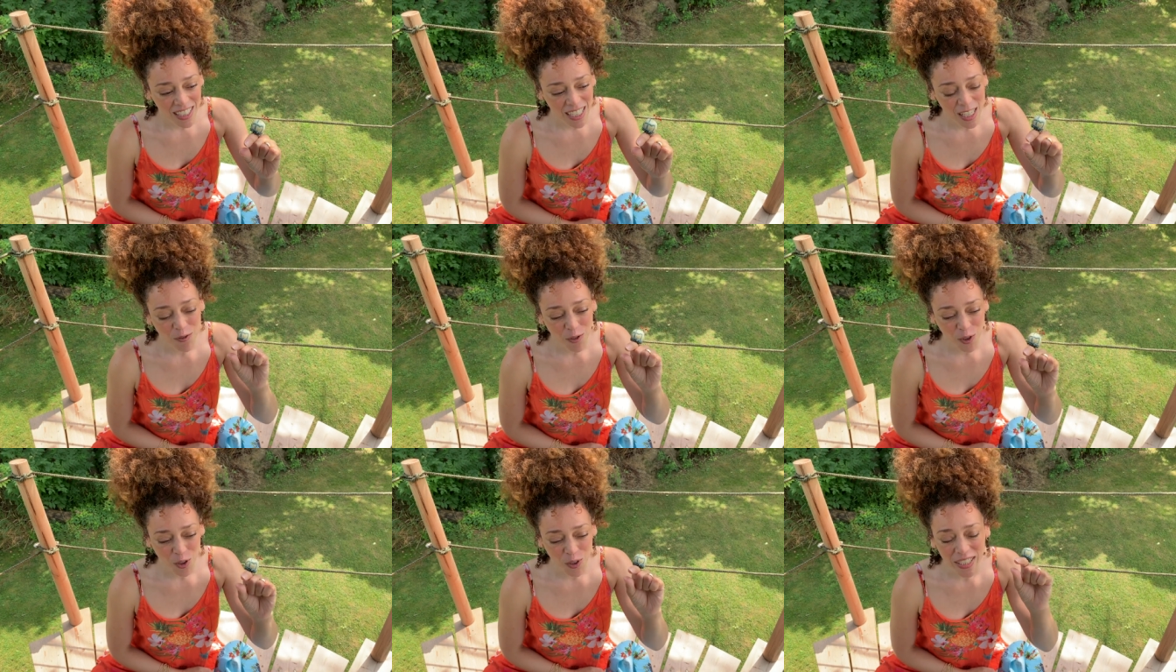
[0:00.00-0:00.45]

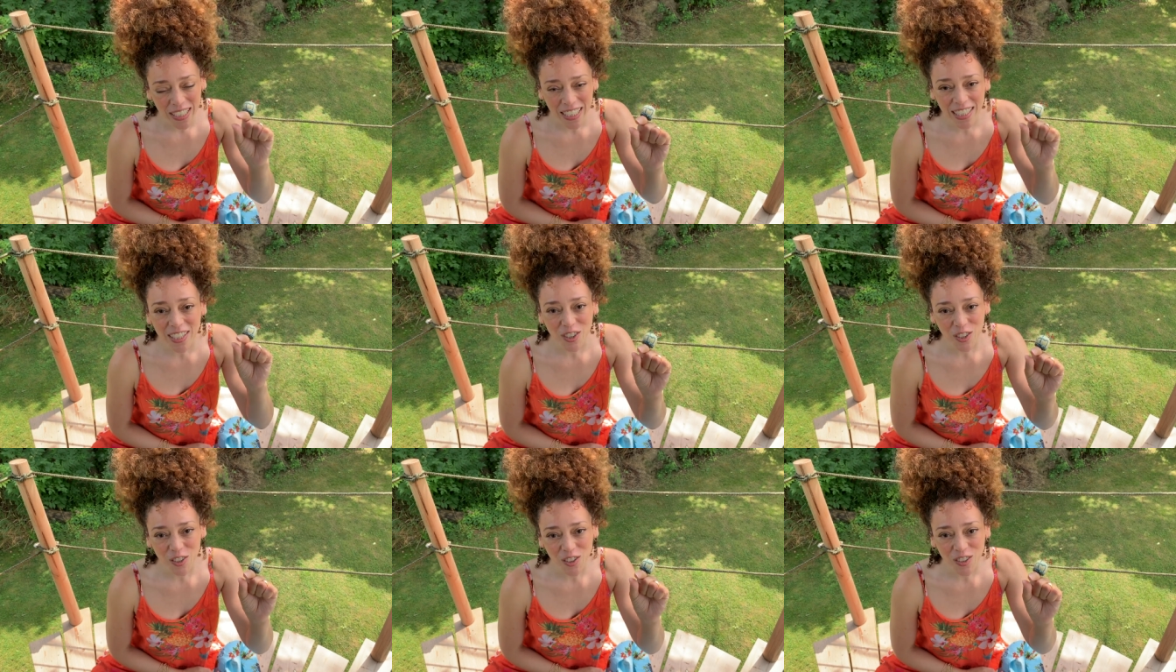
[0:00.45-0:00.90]
if your
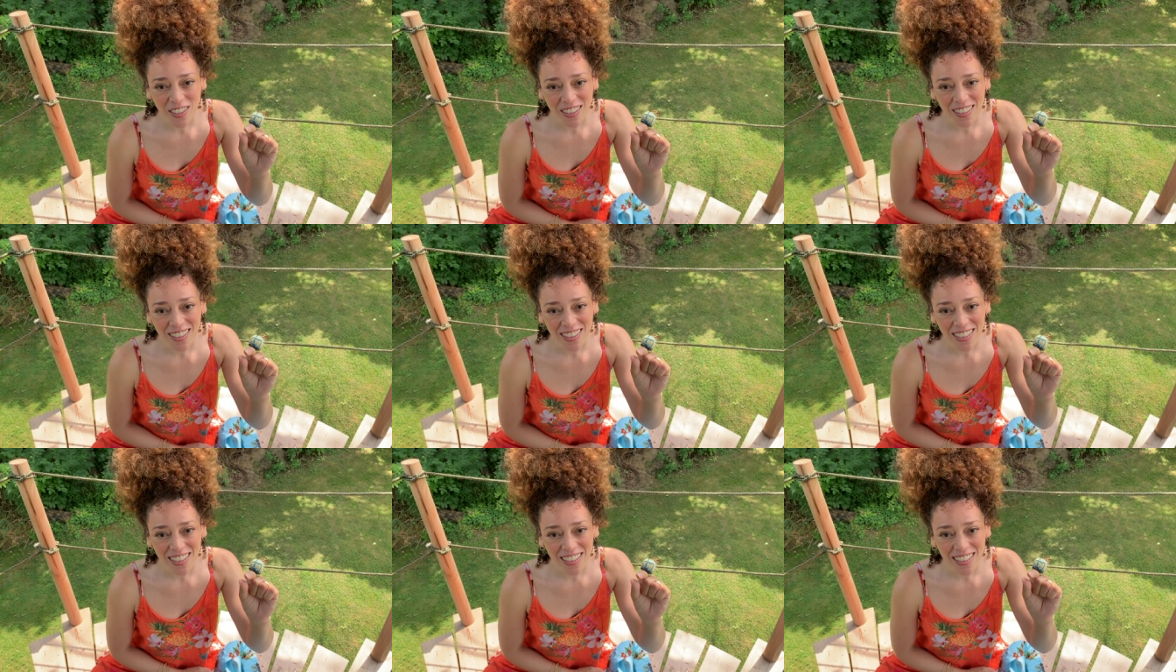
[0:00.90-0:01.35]
heel
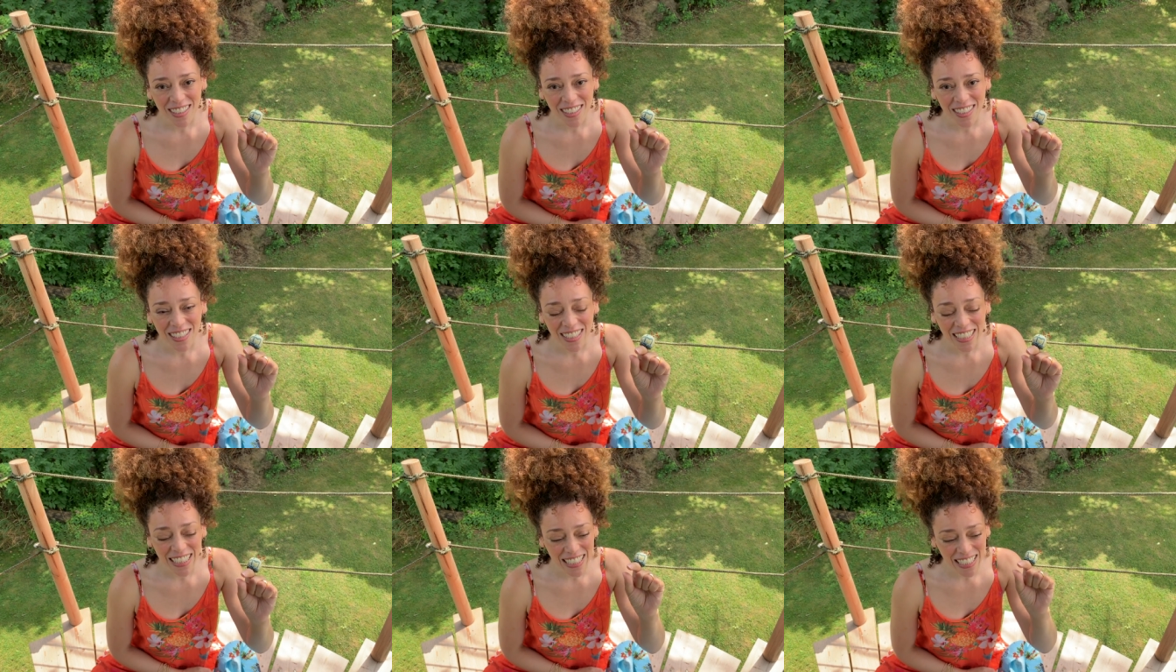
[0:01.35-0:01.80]

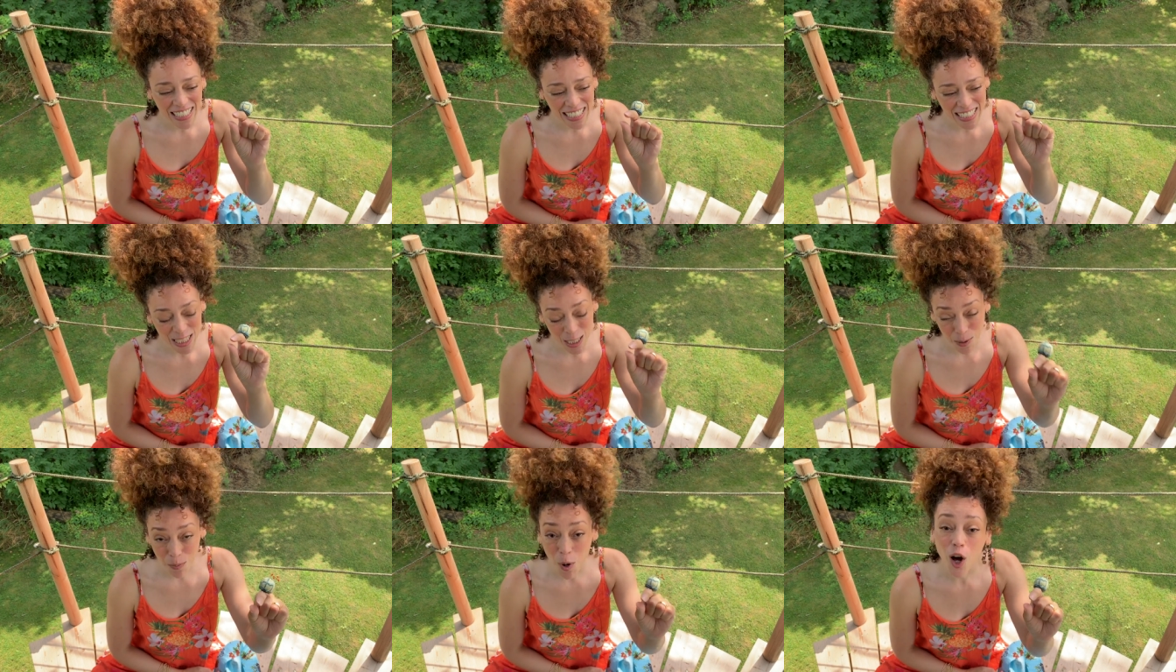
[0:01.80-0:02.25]

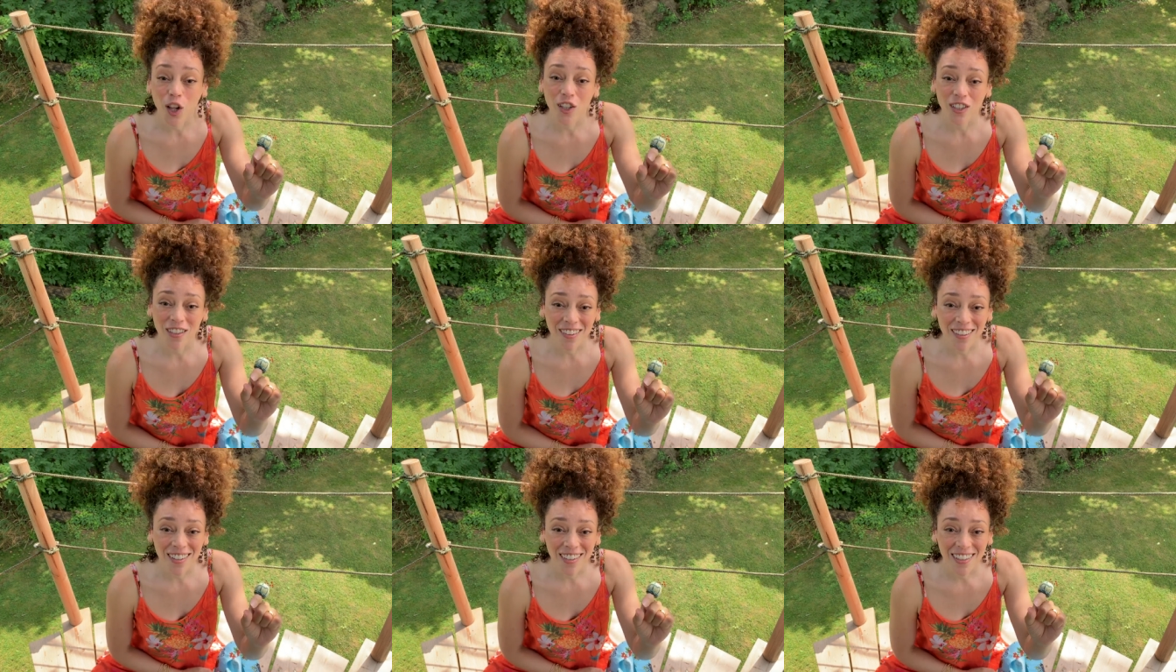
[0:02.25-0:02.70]
is
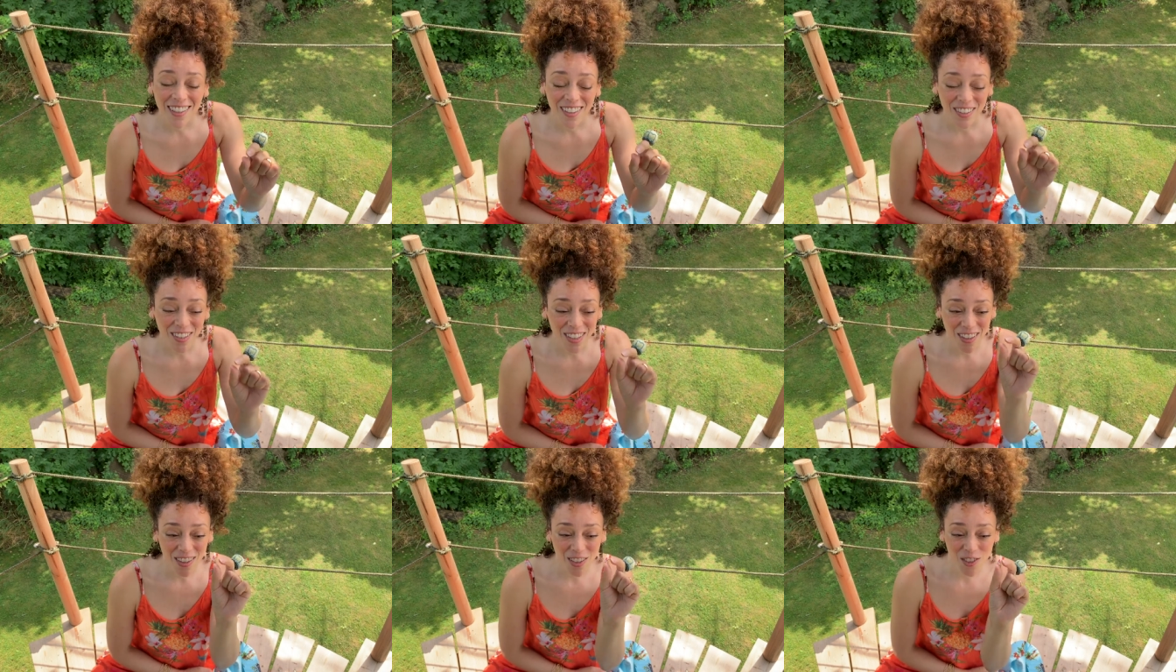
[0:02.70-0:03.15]
smaller
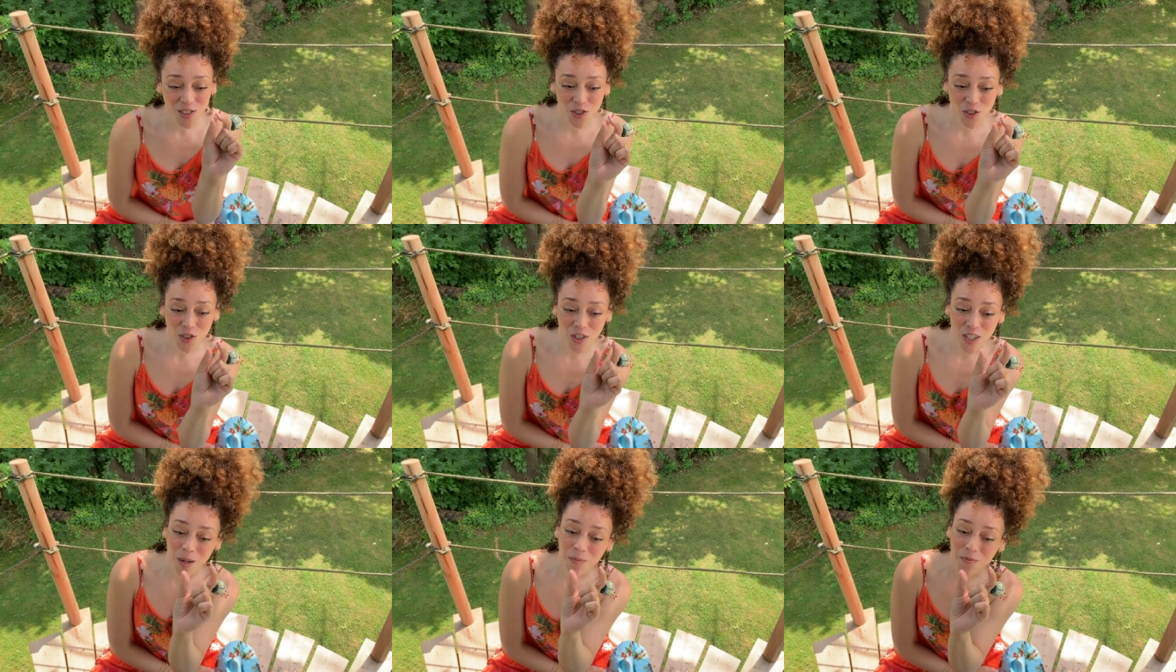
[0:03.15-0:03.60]
than the
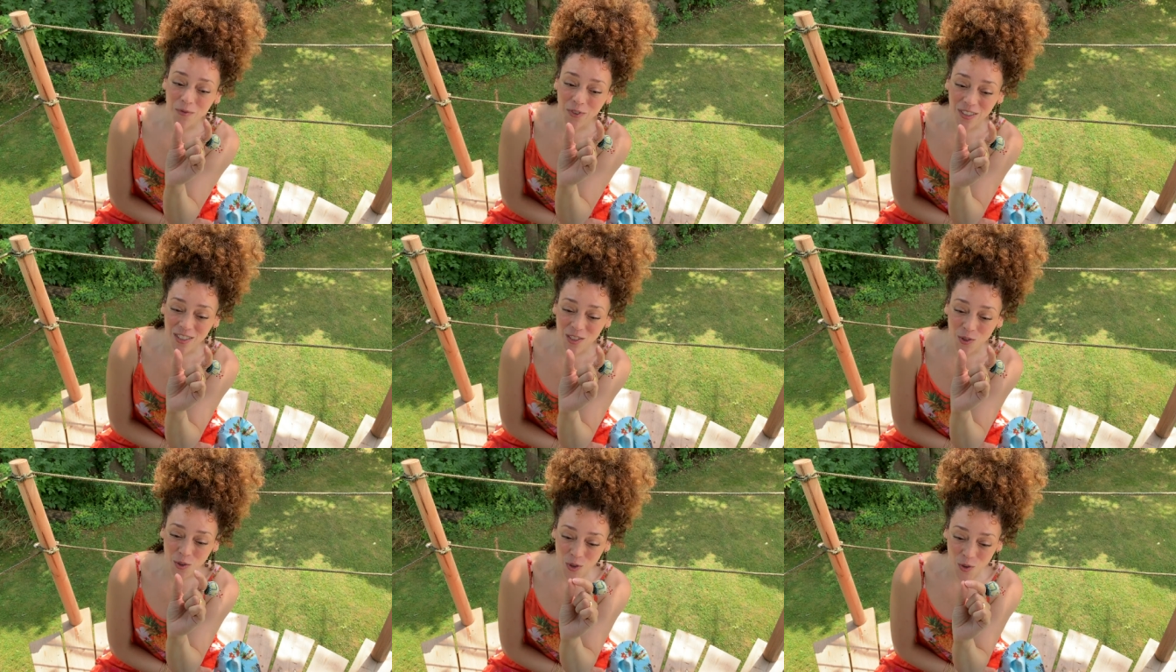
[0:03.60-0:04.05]

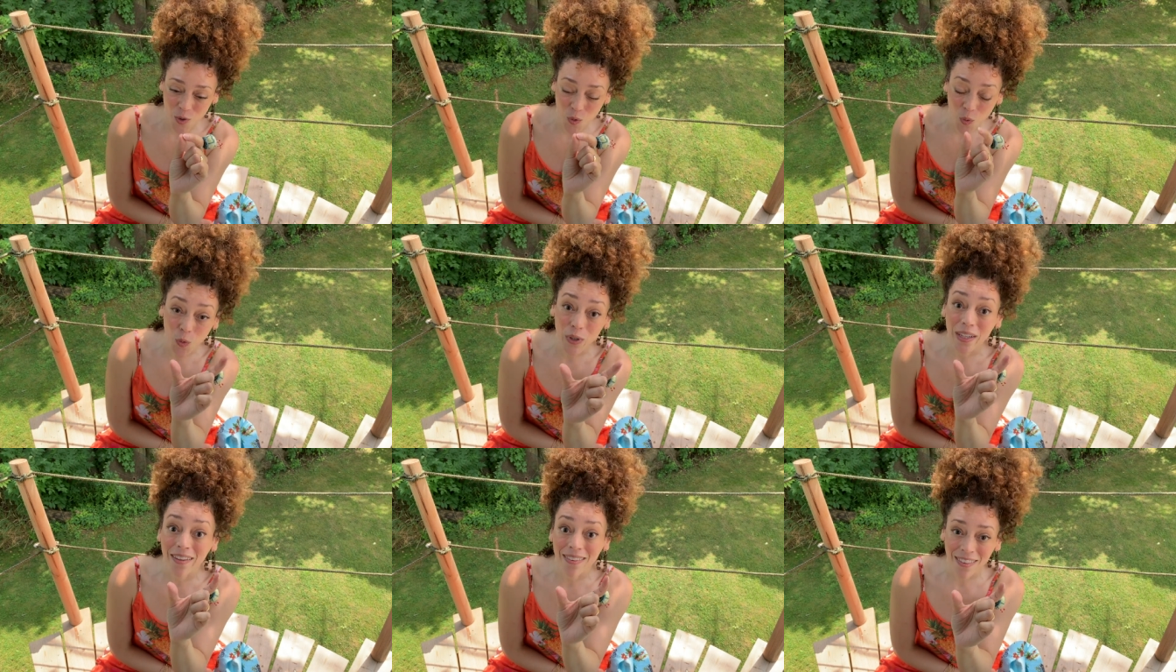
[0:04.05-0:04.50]
circumference or the
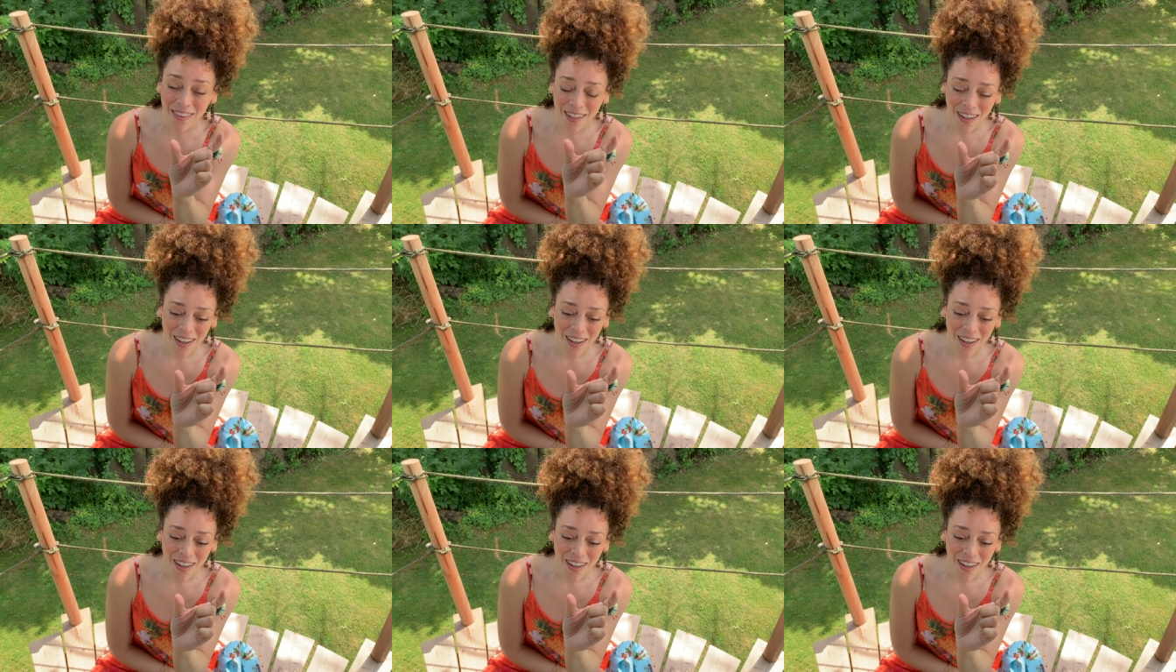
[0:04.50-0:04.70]
width